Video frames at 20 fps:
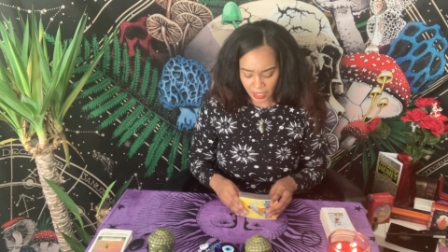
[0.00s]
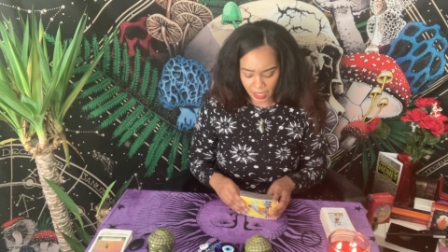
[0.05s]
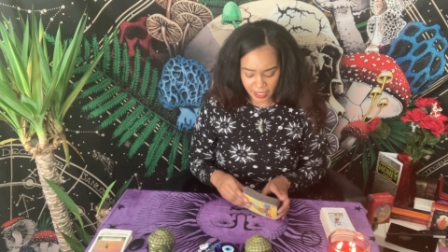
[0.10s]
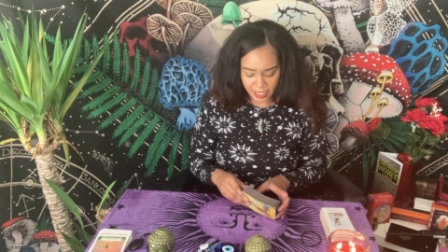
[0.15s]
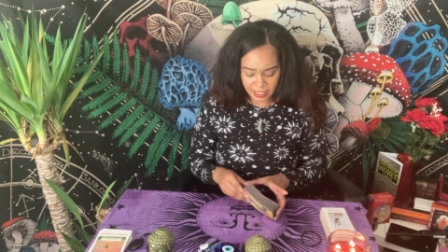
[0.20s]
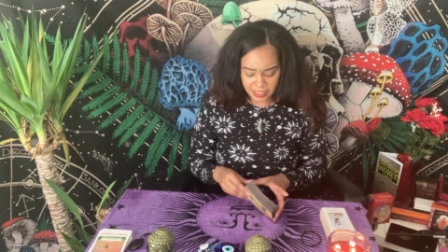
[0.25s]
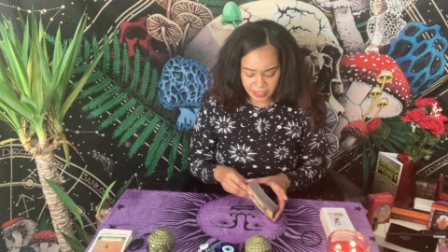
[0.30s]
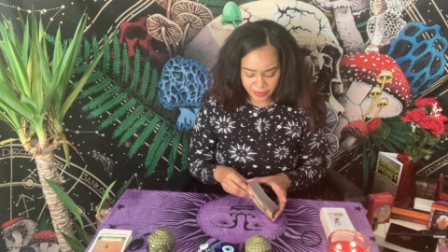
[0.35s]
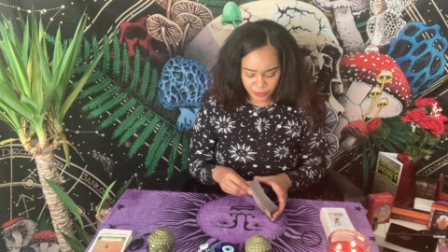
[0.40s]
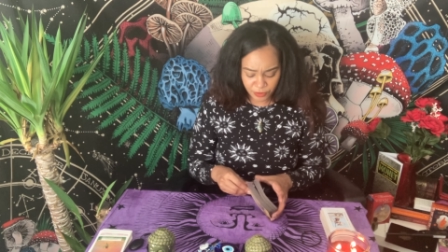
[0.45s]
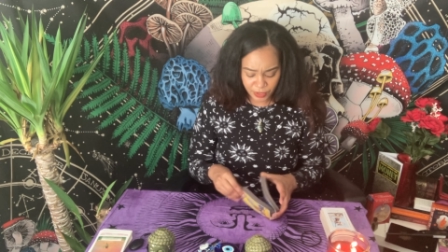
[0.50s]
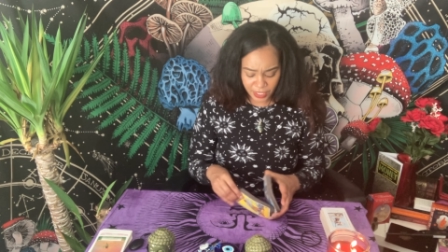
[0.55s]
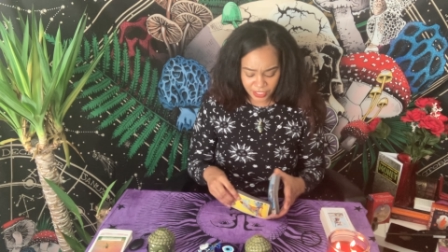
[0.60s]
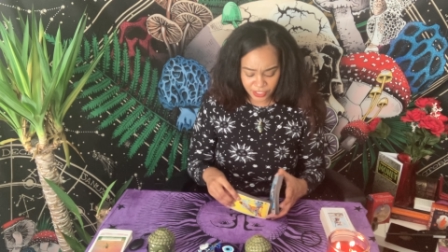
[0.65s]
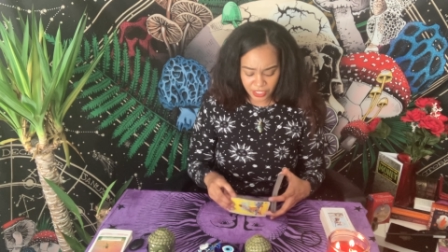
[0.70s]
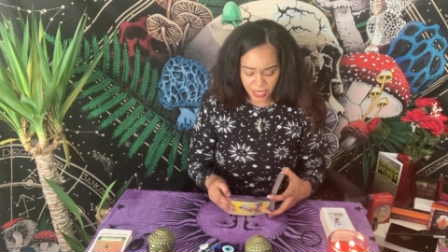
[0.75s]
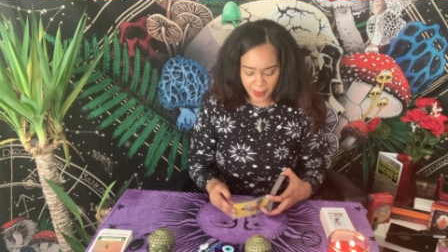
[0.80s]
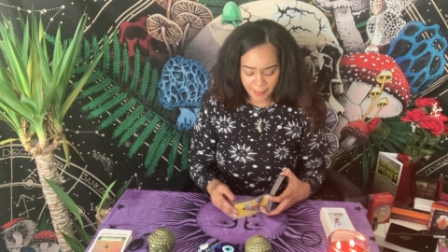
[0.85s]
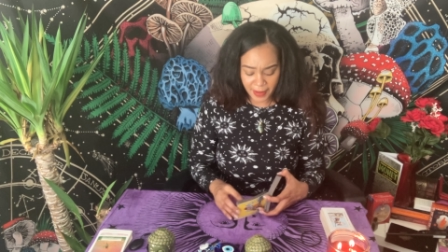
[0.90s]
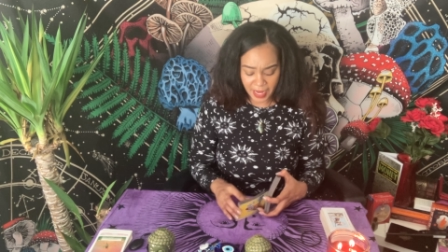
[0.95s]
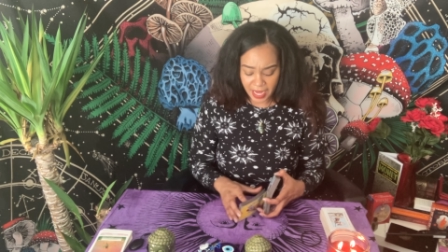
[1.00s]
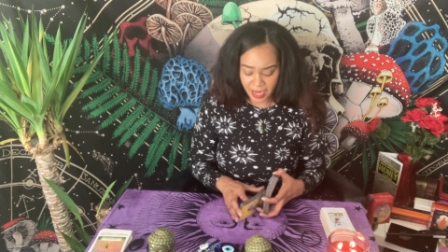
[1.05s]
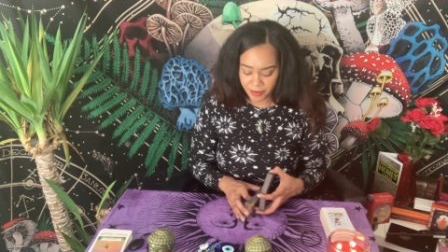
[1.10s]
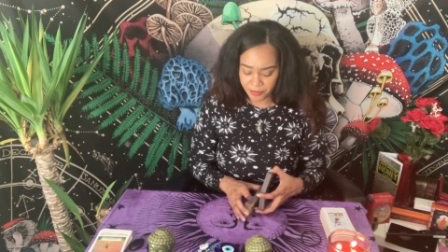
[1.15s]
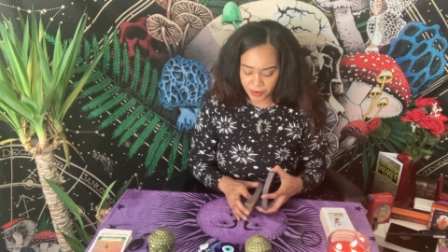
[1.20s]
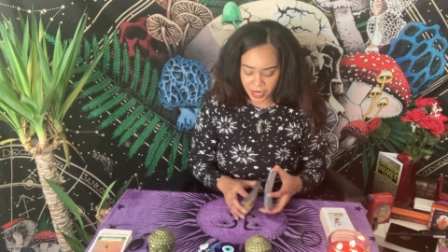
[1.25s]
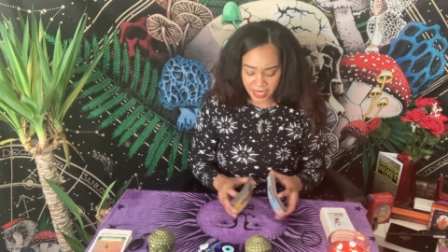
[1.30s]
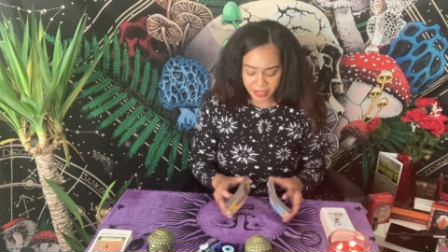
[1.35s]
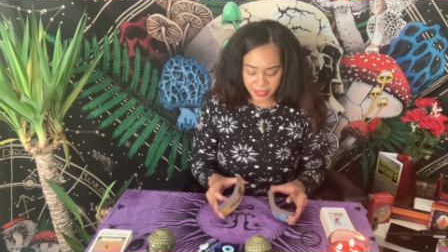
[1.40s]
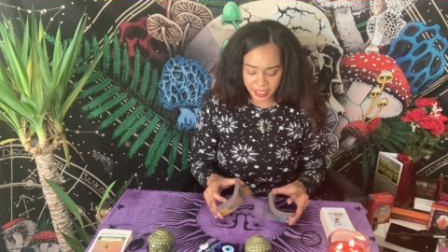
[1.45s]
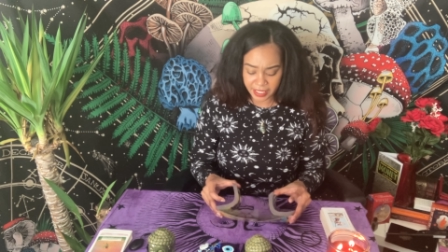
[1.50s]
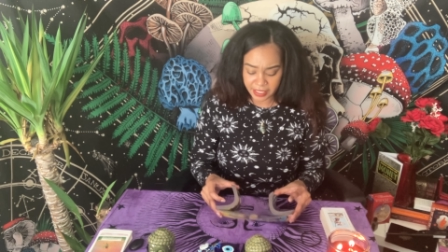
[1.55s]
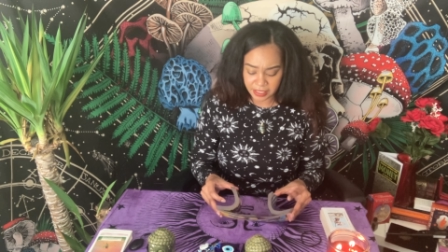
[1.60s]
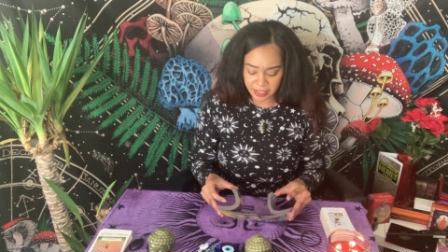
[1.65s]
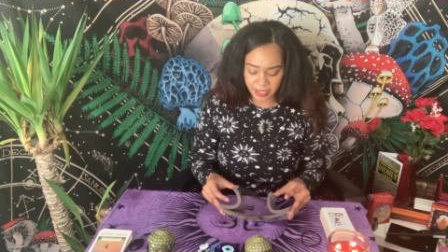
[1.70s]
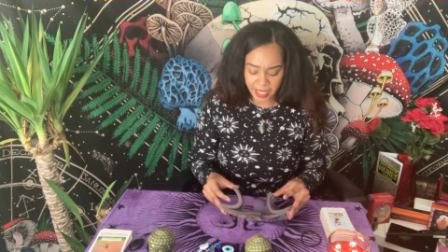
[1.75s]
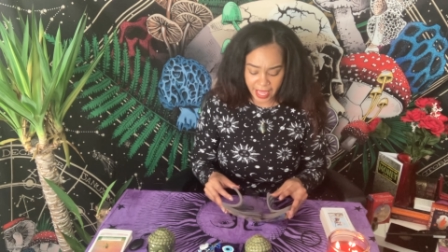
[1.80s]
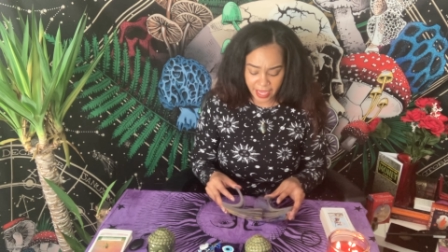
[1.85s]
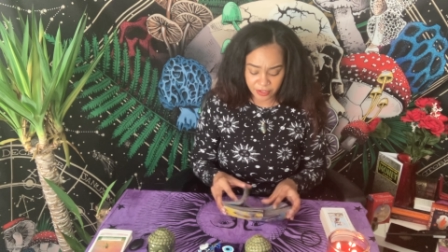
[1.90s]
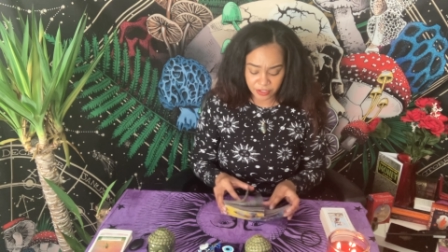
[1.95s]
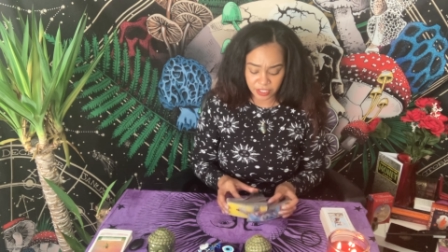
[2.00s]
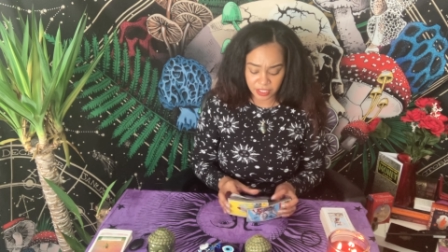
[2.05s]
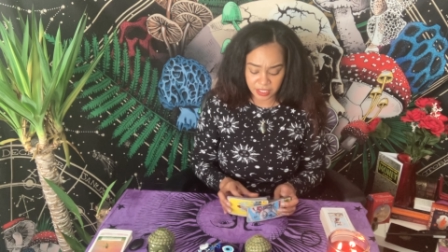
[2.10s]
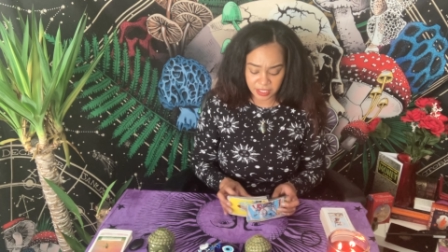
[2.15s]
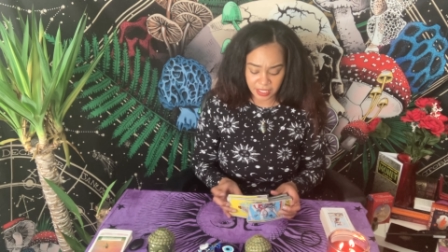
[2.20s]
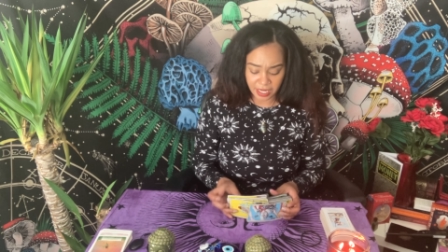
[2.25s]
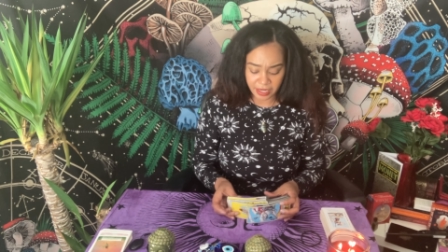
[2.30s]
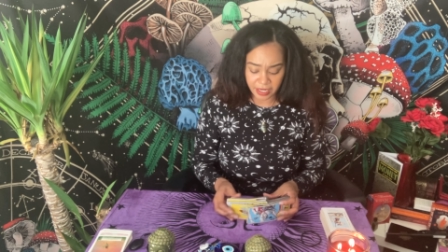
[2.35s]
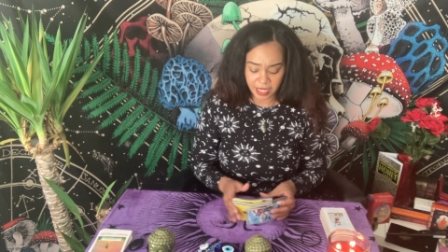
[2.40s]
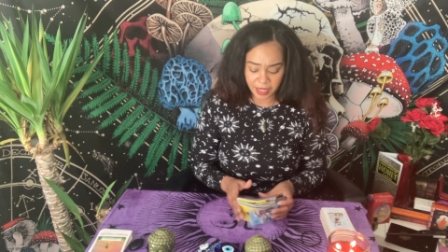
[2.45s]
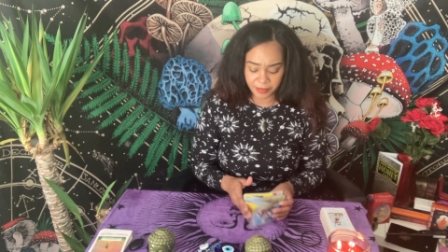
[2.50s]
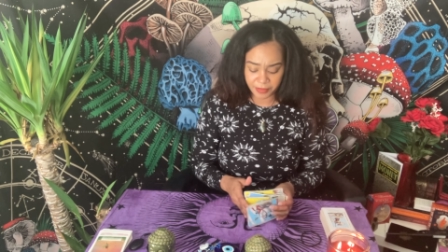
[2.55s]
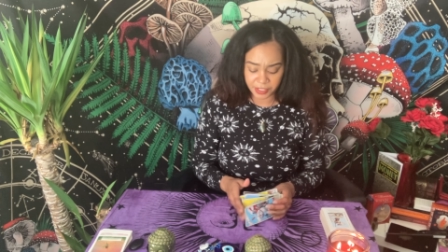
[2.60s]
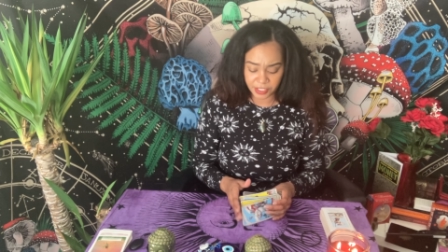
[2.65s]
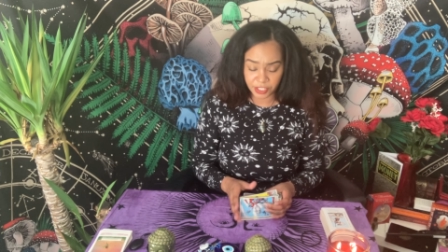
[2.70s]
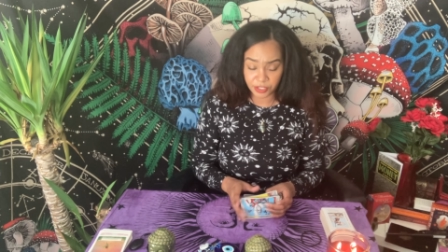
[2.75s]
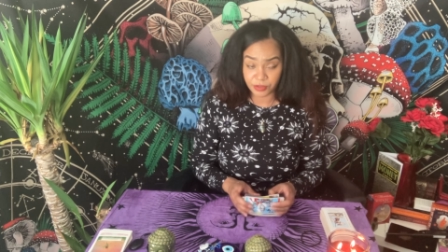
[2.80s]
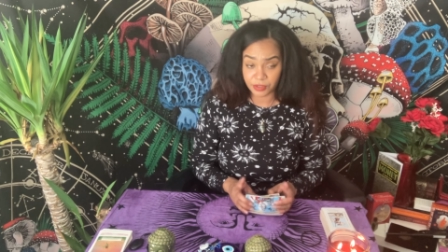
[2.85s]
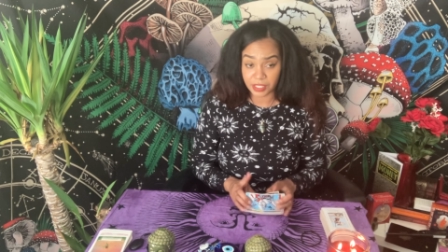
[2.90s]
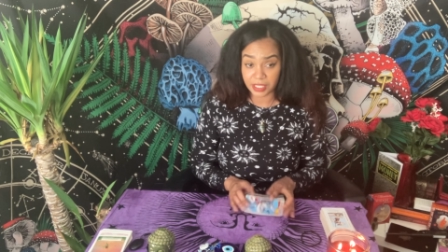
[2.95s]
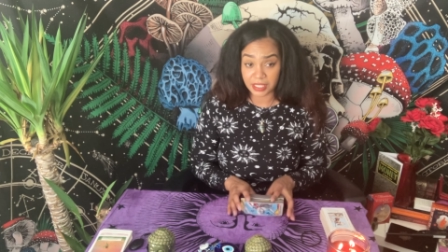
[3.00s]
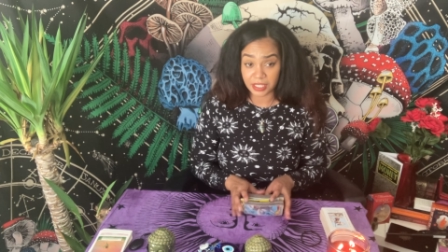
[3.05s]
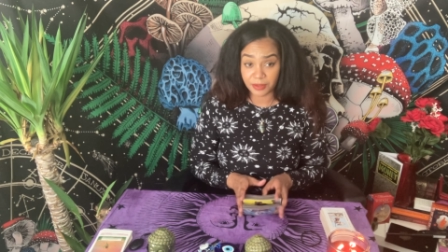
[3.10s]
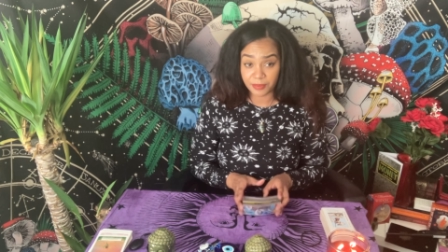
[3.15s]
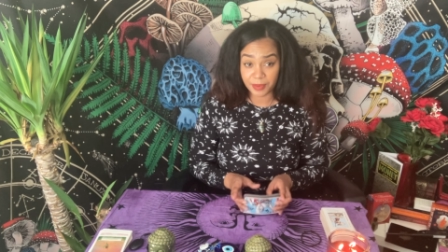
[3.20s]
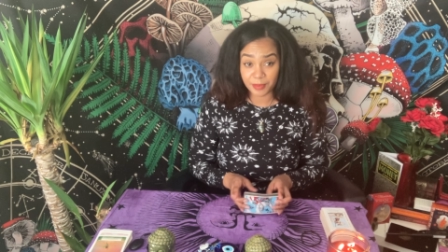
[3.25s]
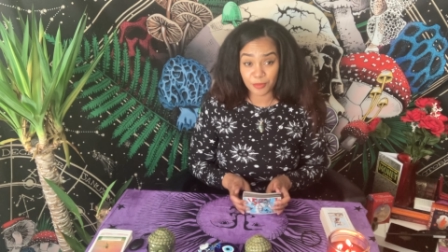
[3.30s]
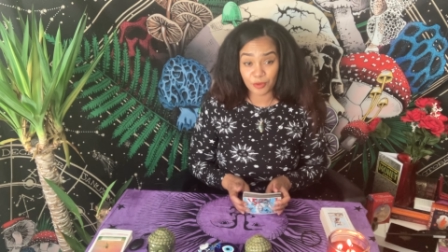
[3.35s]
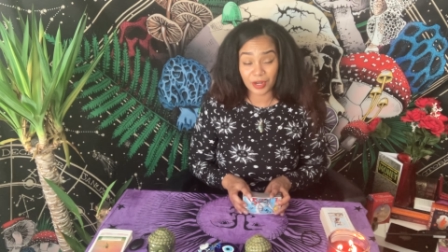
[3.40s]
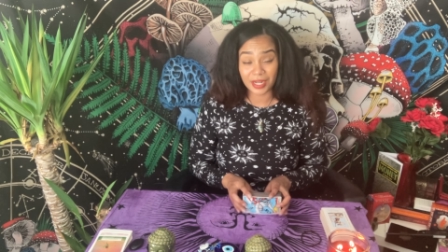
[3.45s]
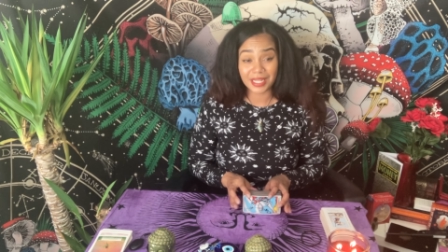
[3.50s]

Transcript: Because if you get your mind right, things will actually start coming to you a little bit more